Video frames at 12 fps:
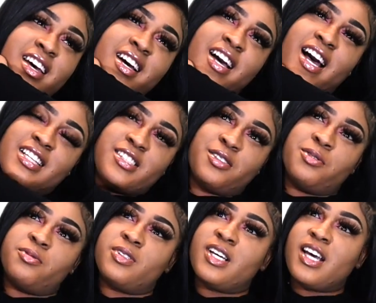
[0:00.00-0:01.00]
got to.
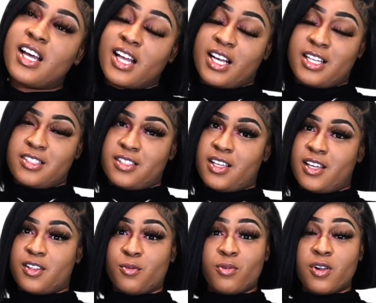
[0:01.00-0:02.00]
Like I said,
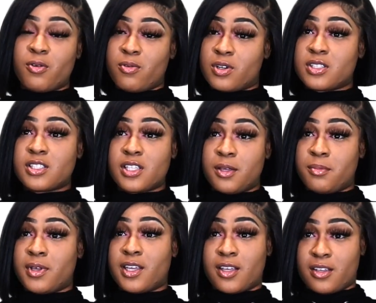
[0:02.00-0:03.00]
the world wanna see
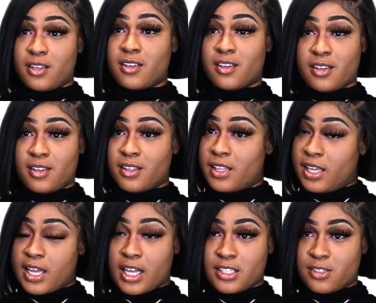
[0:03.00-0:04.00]
me. They
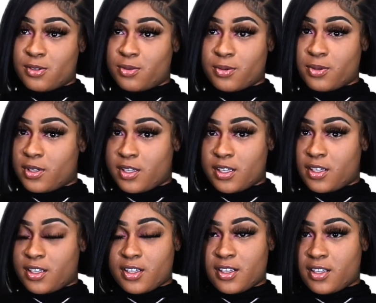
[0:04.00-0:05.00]
got to.
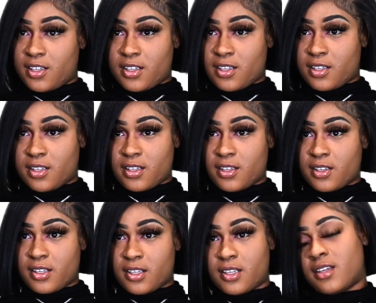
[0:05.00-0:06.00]
I don't say,
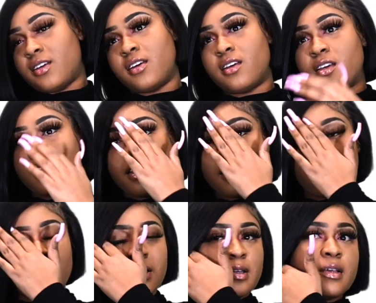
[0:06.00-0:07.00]
well, somebody who probably
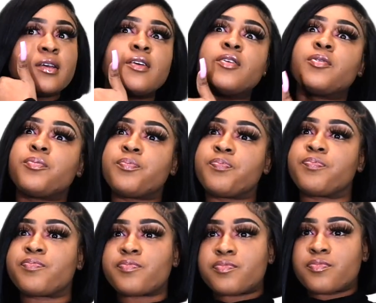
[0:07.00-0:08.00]
looking at this and probably
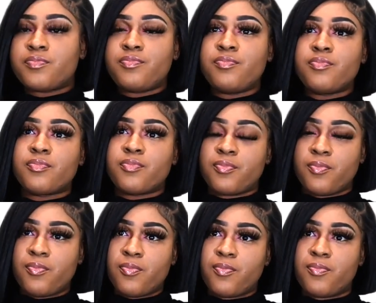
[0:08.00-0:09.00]
considering doing
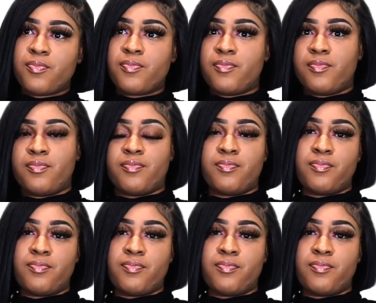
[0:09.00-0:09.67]
the same thing.